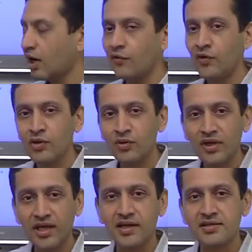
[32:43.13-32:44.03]
How will
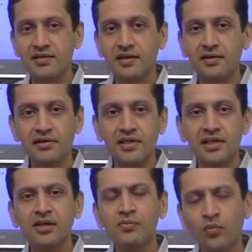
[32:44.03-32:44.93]
you get and
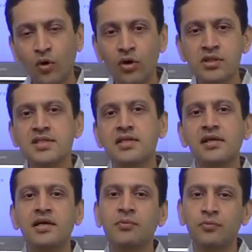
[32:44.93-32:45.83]
retain more
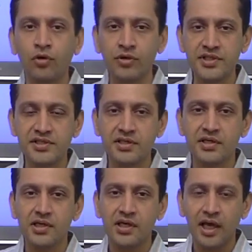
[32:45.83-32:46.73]
skilled employees
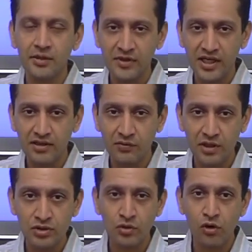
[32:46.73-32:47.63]
and make the
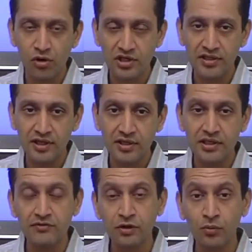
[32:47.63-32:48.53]
ones who are already
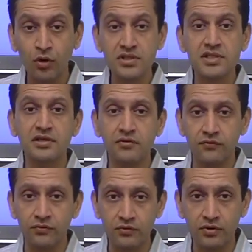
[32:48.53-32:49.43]
there even more
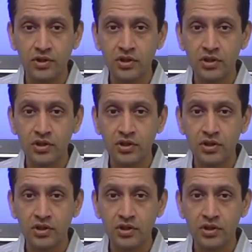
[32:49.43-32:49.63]
skillful?